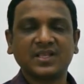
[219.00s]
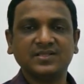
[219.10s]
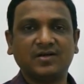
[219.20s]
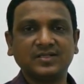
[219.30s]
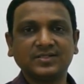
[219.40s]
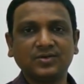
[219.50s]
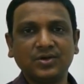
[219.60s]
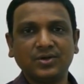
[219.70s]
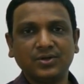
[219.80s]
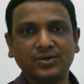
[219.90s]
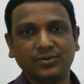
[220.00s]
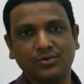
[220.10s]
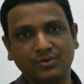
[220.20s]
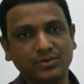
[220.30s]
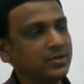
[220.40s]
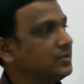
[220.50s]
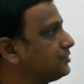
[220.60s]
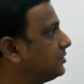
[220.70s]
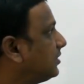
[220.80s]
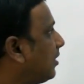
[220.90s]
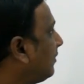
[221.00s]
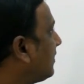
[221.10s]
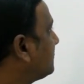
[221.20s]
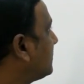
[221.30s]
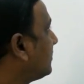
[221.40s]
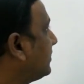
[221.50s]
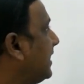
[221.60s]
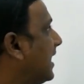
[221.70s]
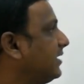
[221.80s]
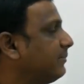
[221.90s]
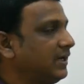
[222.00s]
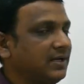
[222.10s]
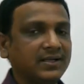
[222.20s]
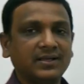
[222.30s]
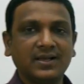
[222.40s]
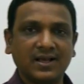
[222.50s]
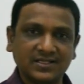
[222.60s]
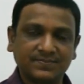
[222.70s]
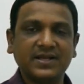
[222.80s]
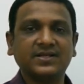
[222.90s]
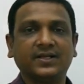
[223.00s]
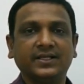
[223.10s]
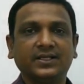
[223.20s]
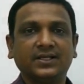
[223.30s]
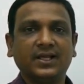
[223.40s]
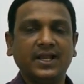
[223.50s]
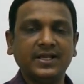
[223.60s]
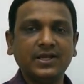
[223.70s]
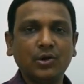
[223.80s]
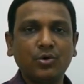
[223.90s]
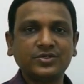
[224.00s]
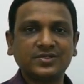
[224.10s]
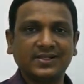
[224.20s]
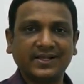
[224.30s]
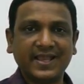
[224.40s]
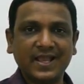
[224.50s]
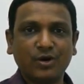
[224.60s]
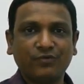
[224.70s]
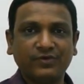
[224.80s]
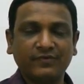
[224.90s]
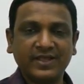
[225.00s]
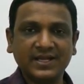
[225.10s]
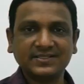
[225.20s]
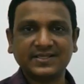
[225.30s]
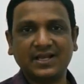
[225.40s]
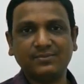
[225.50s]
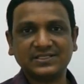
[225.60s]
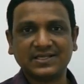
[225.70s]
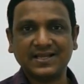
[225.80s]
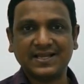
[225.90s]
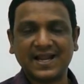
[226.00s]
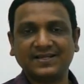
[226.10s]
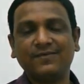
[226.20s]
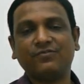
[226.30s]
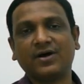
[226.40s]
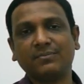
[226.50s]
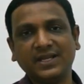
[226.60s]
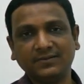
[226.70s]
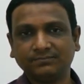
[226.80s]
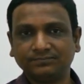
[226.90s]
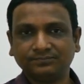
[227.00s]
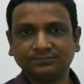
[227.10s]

is also good. So that all comes under the animal husbandry. It includes the care of various animals like cattle farming,